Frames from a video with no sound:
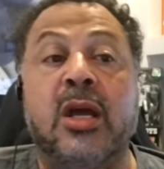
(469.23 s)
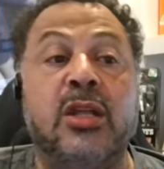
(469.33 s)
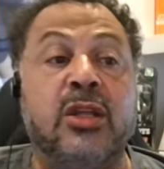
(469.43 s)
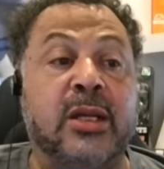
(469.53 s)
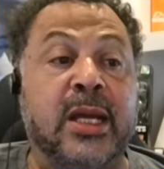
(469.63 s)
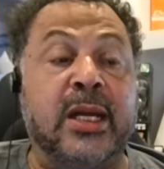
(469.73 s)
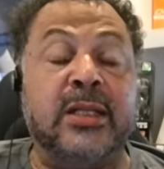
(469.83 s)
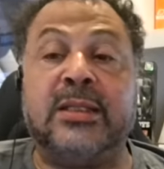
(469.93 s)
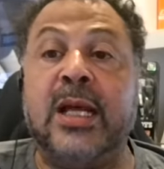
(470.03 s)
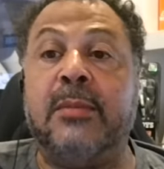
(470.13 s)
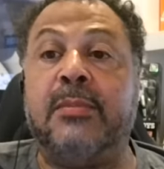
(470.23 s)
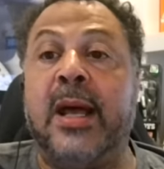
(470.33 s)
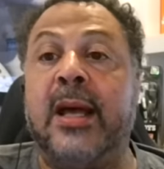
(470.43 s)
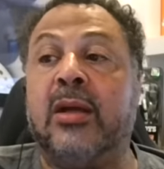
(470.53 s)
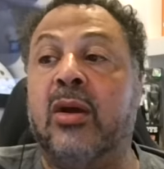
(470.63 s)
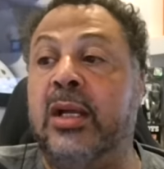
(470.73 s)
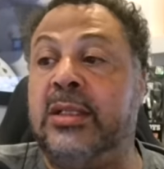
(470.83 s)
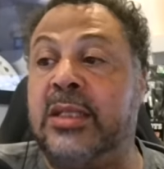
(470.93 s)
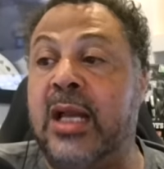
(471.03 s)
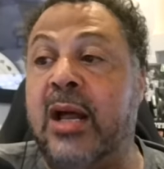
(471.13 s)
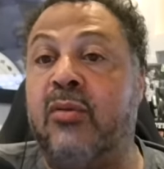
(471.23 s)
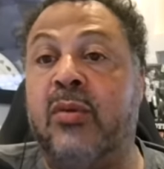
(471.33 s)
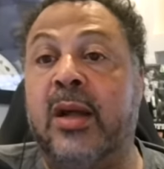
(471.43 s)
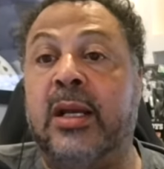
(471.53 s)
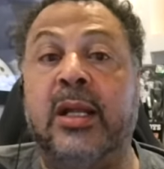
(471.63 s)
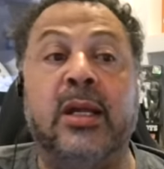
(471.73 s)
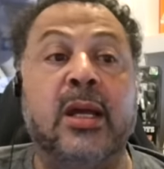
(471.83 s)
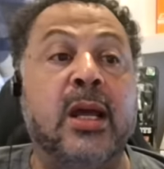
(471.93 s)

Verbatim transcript: you get a setback, he's not ready,